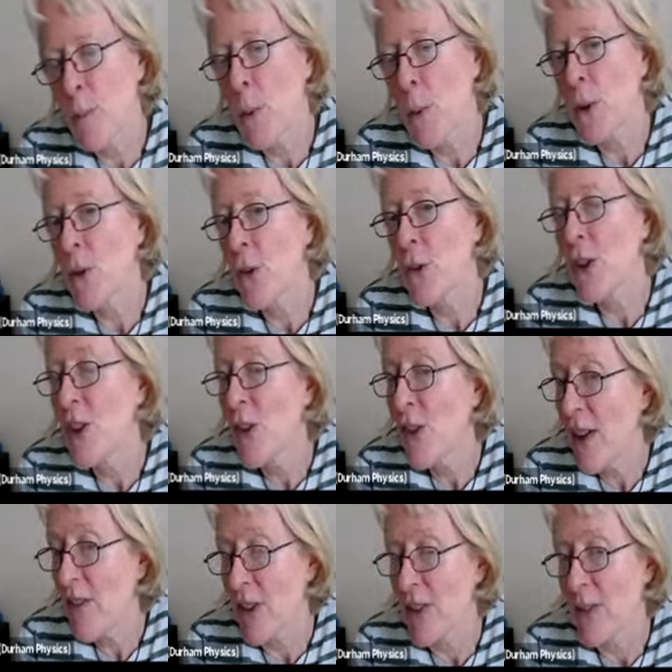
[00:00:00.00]

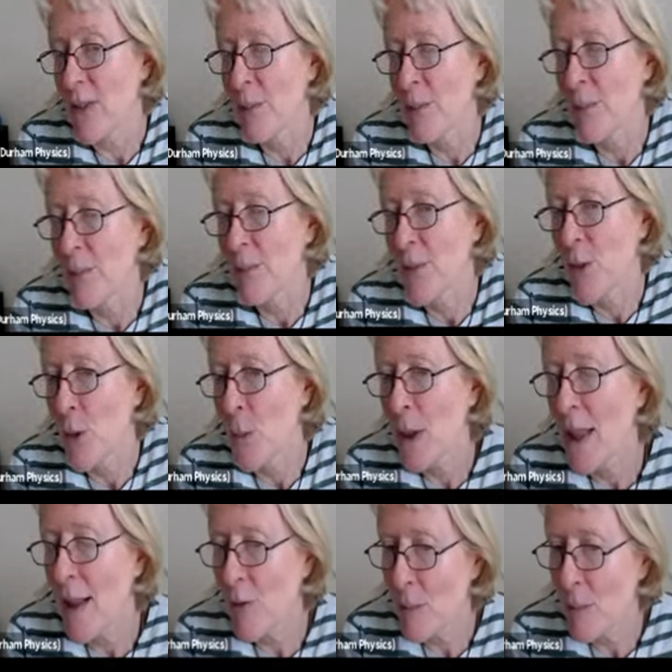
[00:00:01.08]
0.37. So we
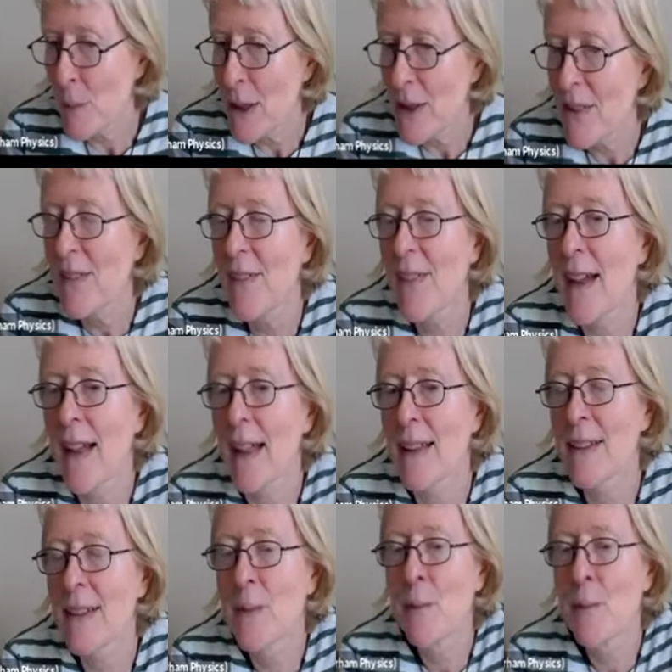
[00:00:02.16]
haven't beaten that.